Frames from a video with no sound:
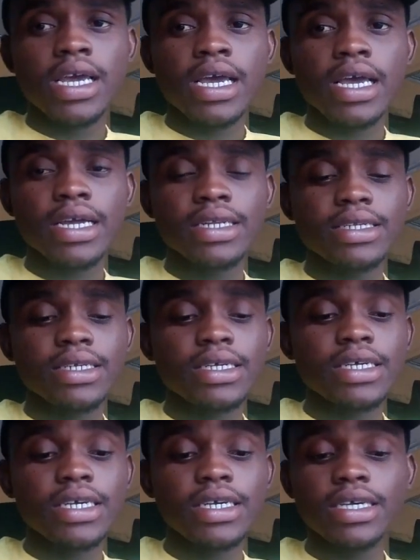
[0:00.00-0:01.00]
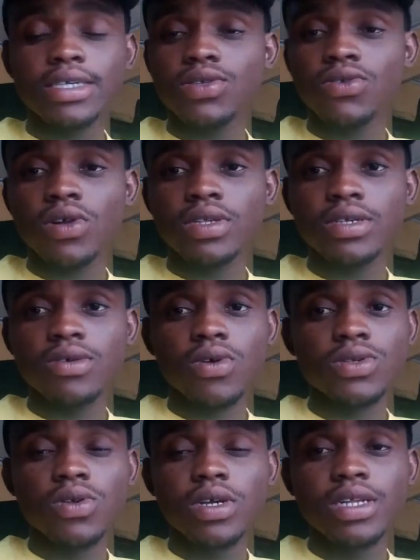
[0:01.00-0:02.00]
and he was not
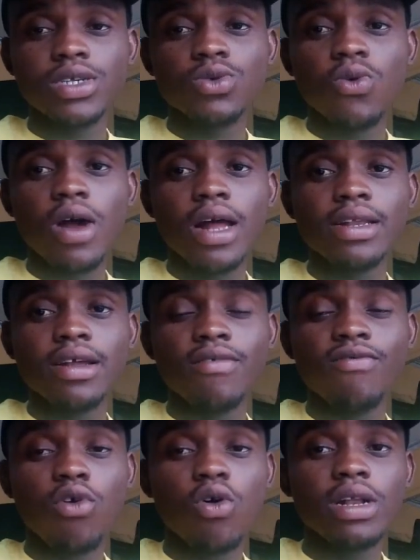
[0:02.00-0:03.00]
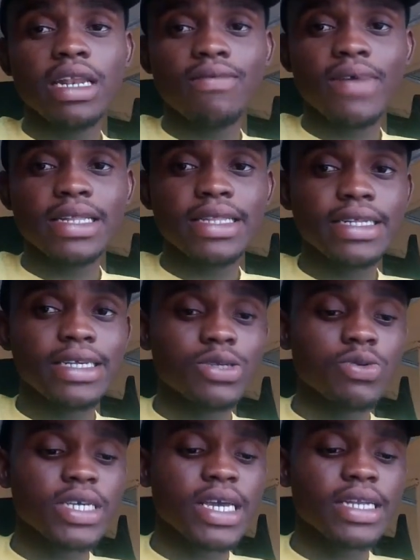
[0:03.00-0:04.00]
in the squad for Levante
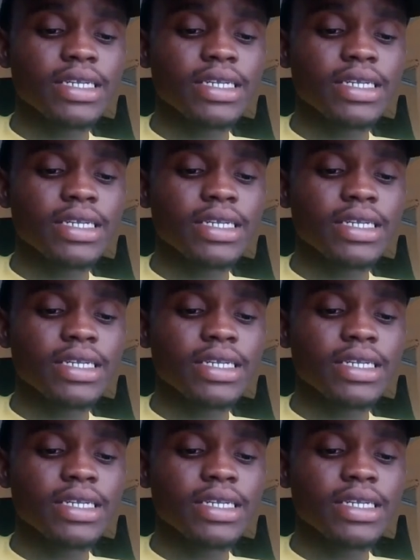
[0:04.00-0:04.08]
this weekend.